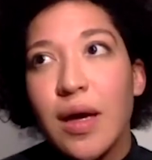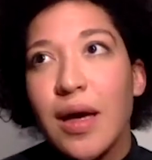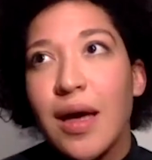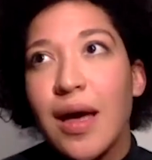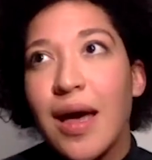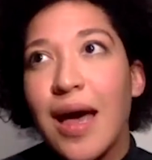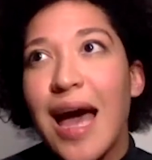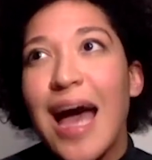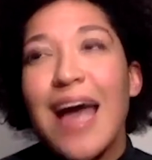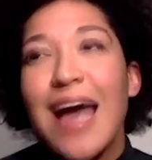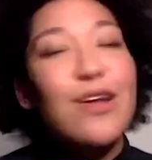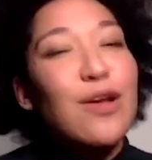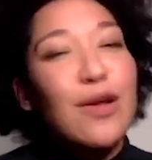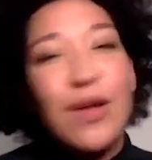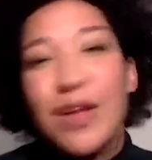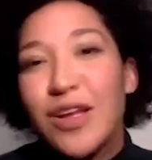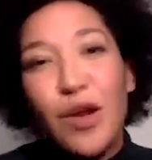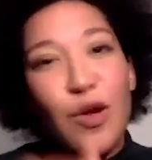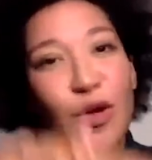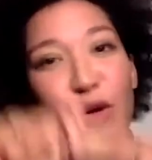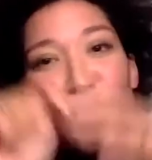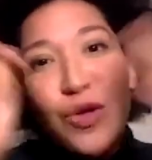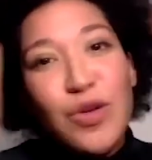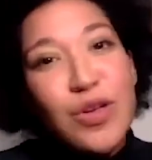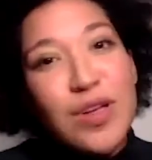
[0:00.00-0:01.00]
hadn't you
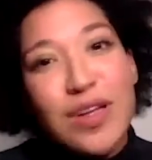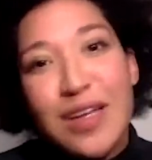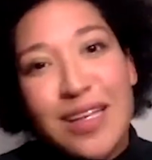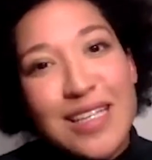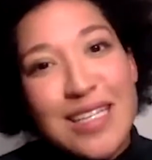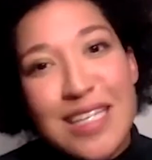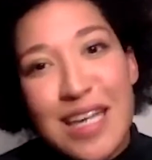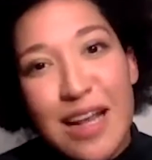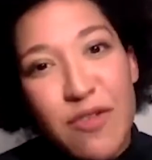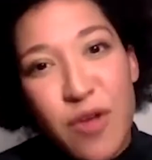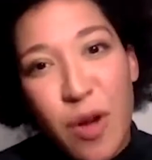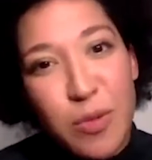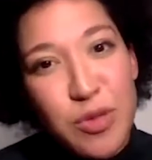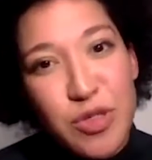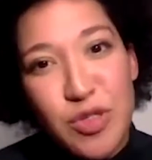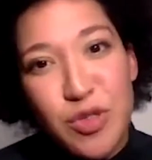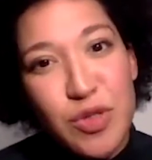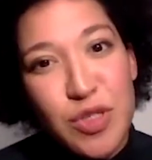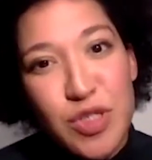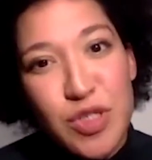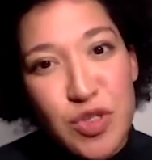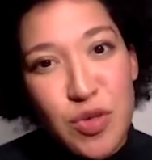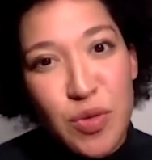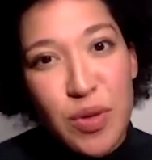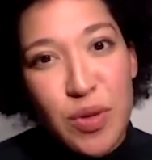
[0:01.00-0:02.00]
know couldn't didn't have an
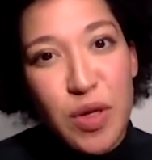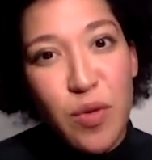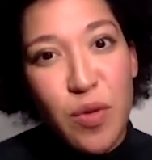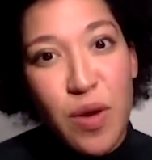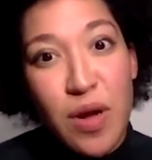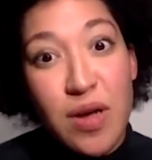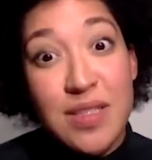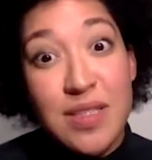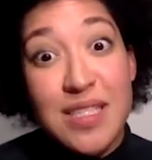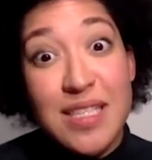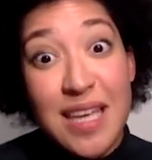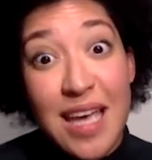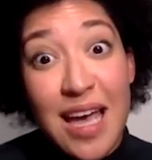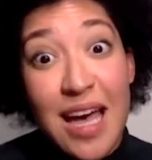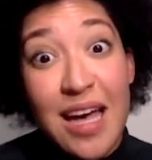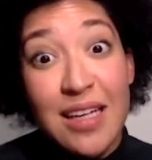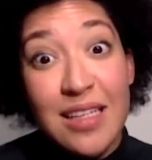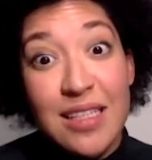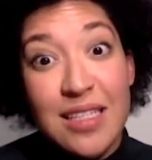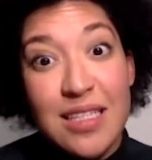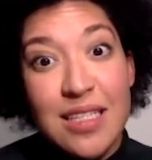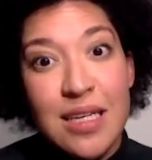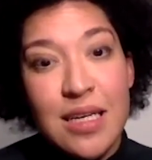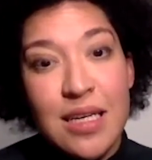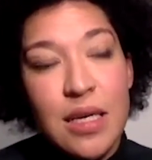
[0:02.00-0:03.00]
opportunity to do anywhere else
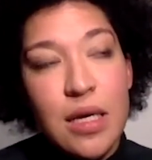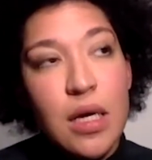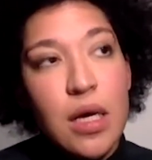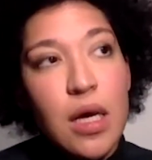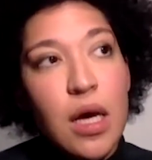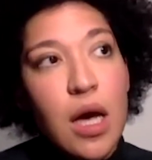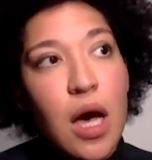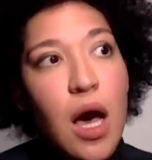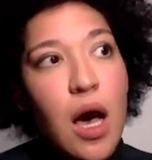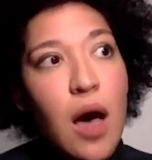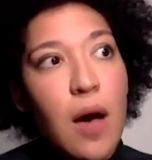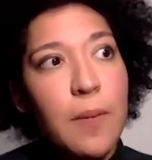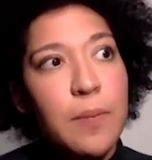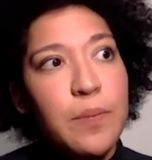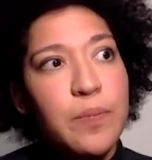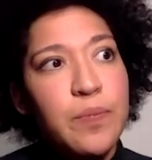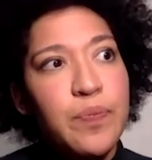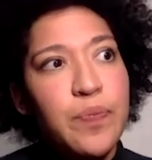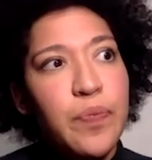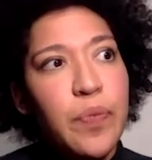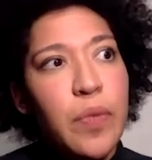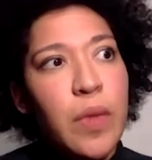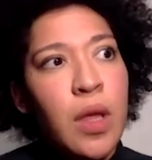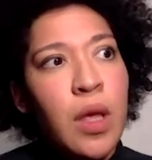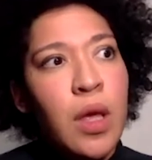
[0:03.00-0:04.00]
yet
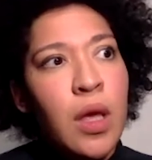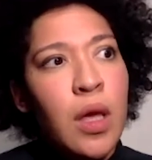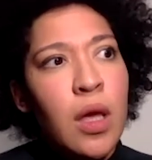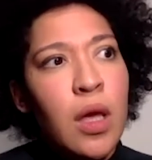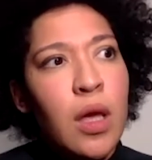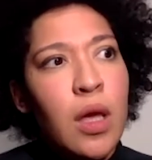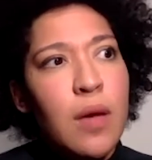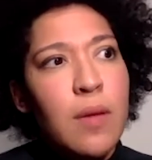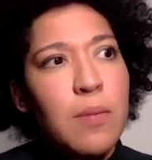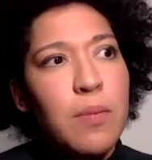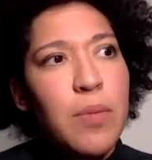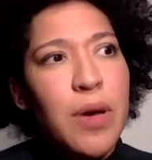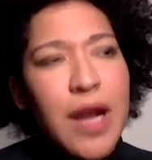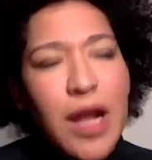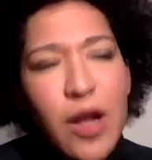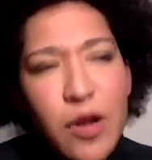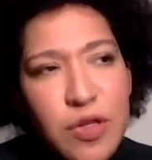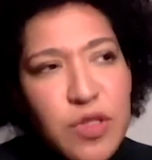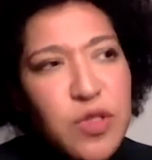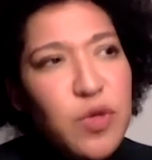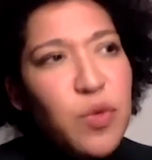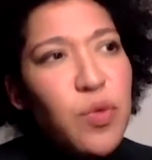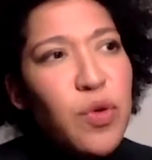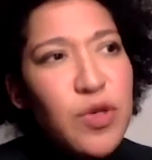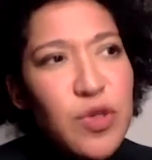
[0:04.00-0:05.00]
um, but i
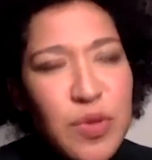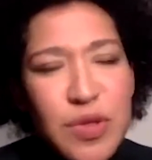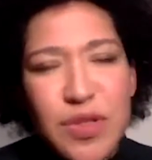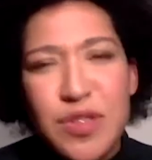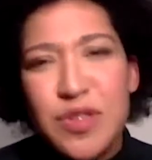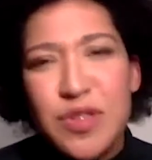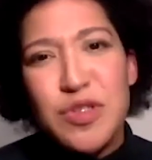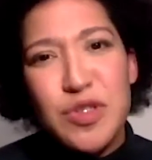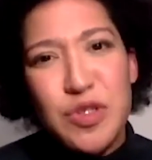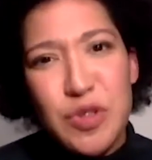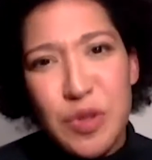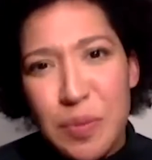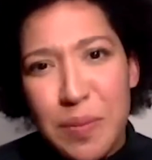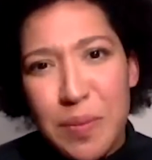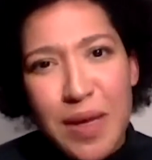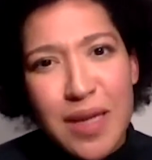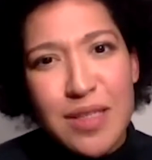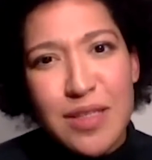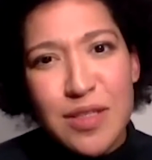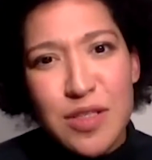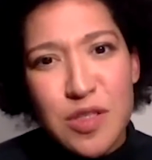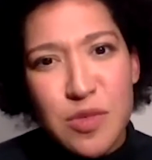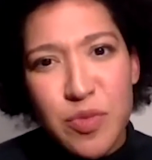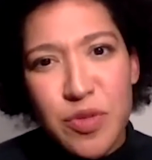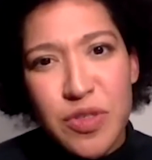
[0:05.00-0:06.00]
also worked with this
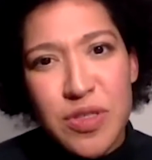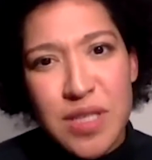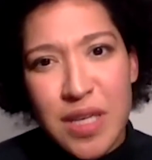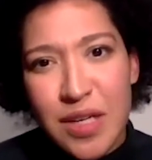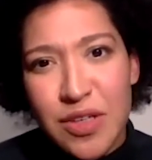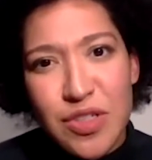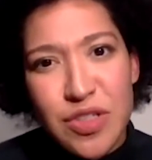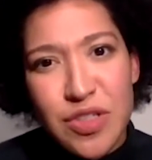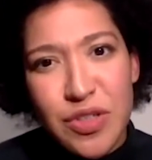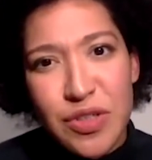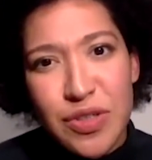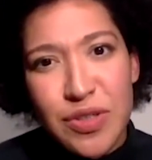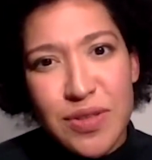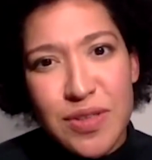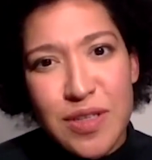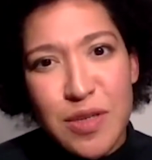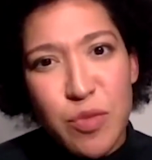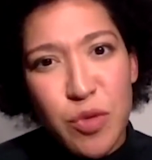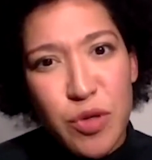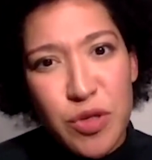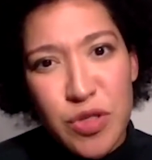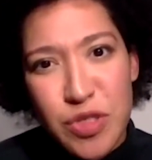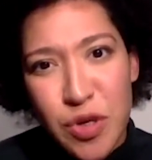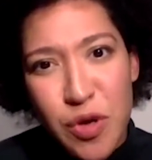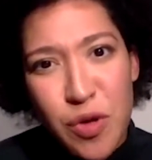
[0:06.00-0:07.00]
tremendous presenter
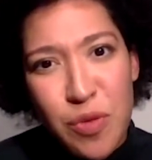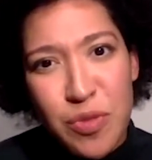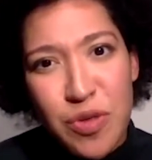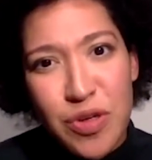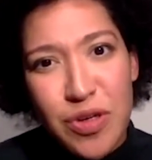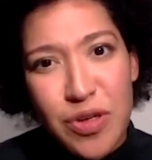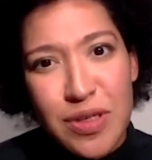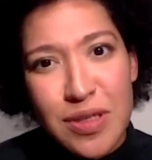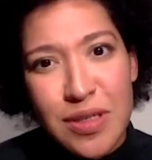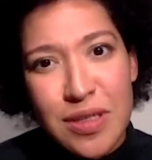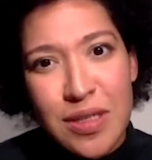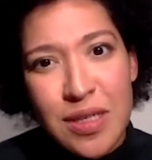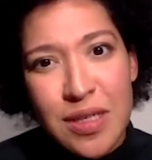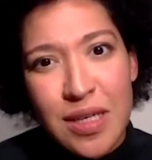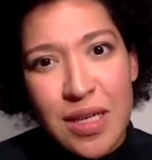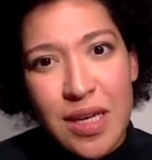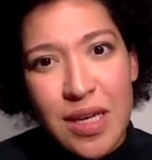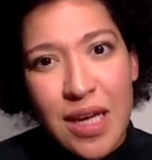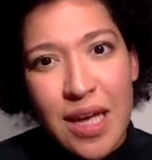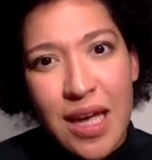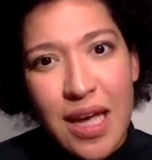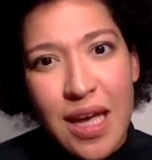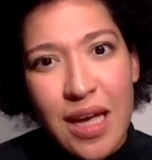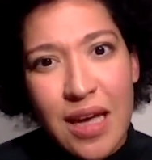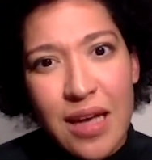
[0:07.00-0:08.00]
limor tomer
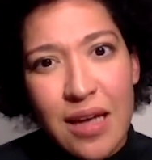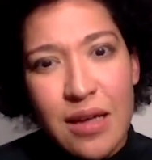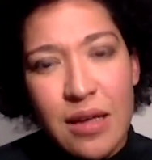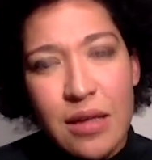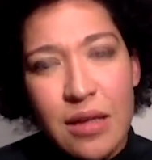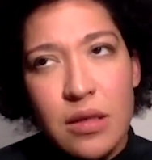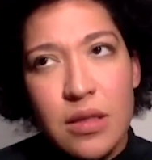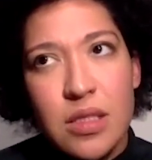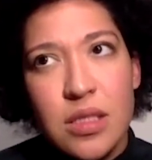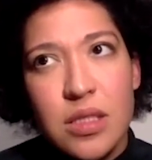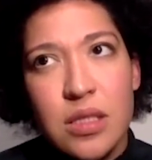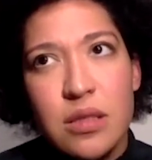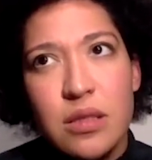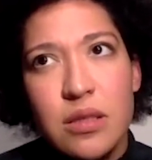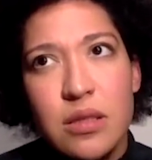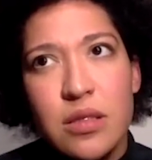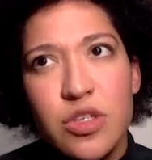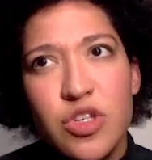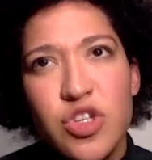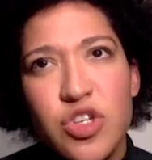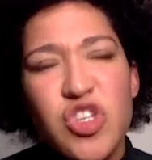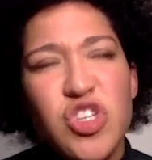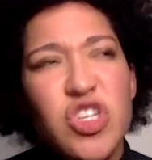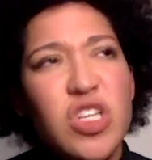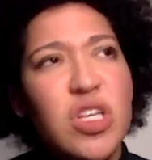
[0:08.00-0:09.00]
and
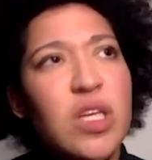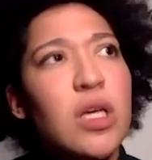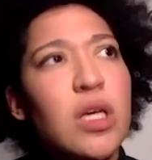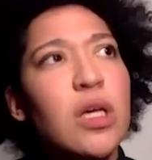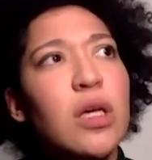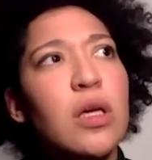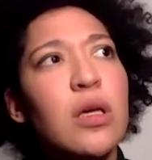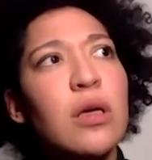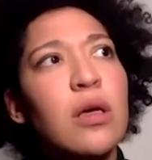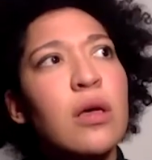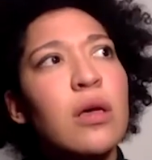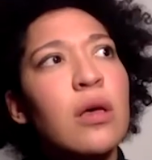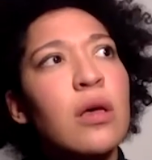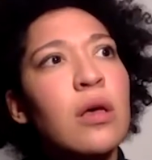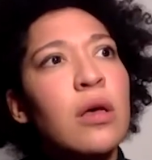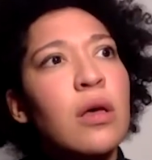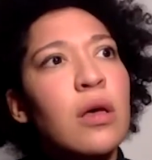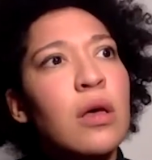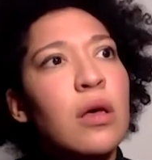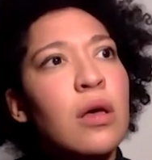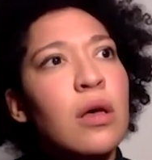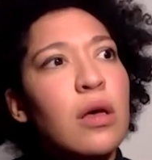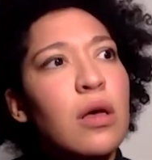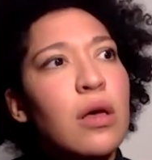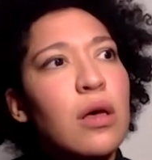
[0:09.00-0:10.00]
she
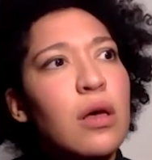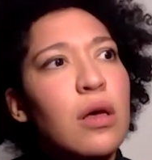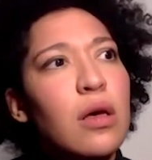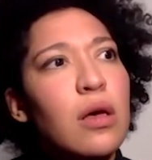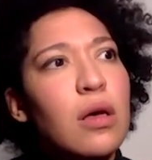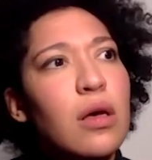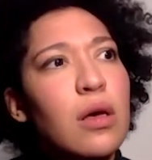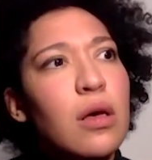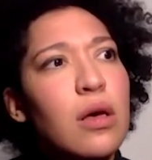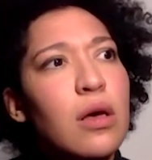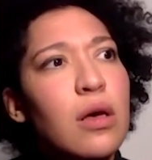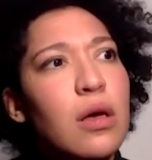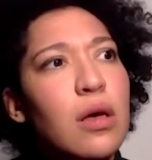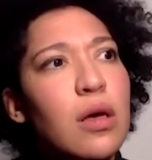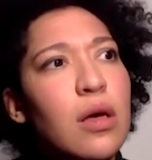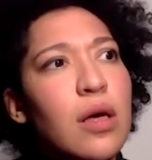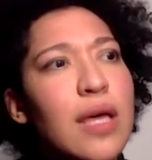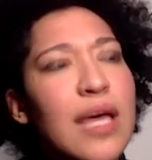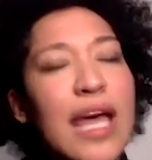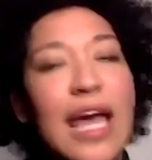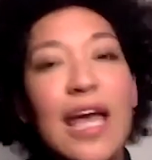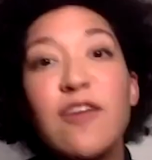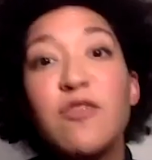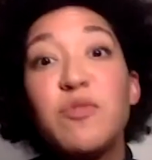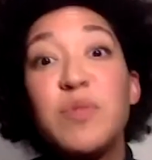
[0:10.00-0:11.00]

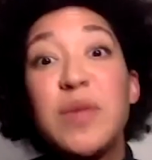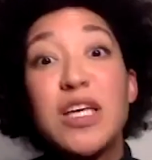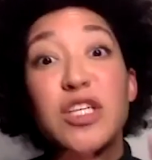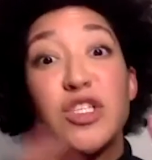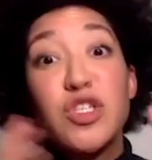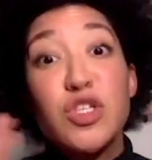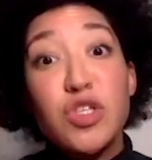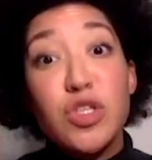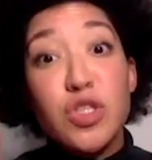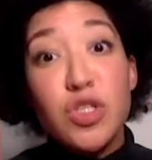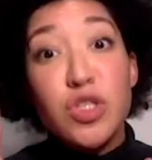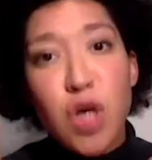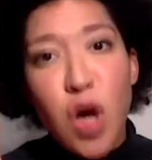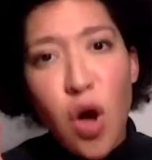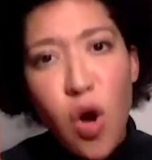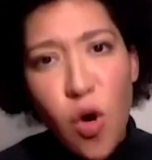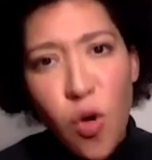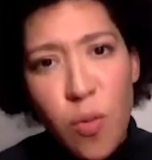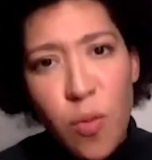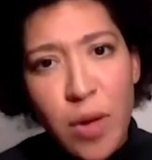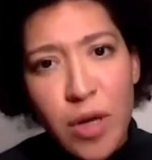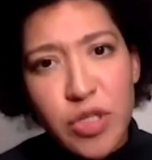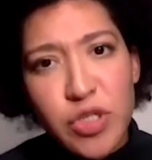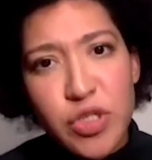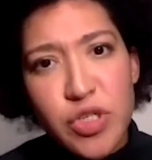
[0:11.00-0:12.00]
gave me so
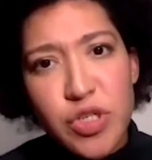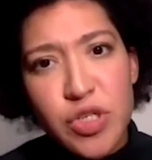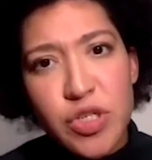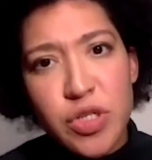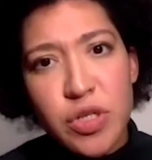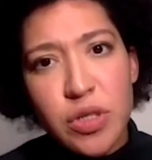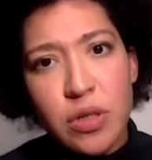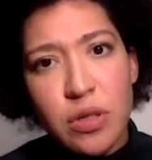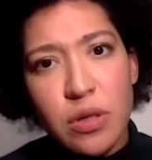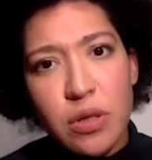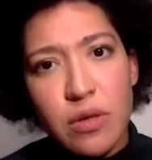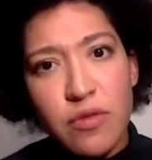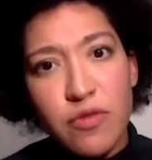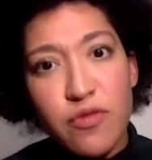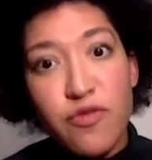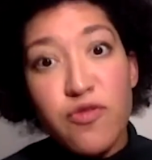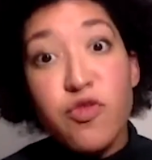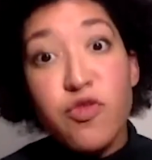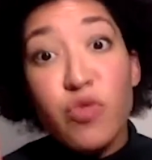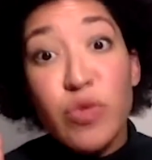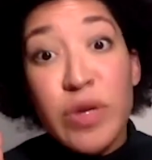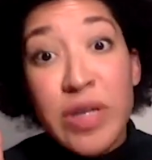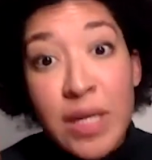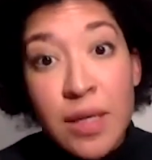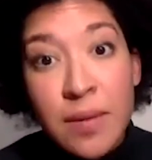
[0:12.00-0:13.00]
much
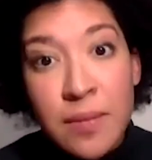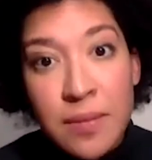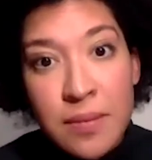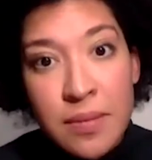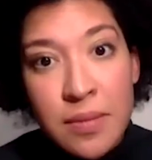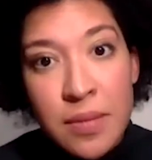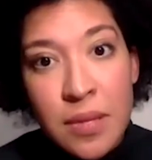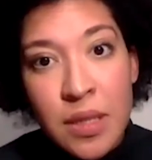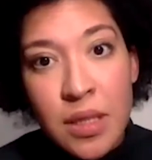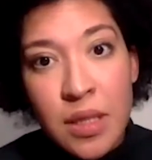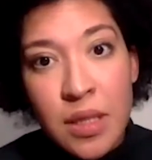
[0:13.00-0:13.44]
freedom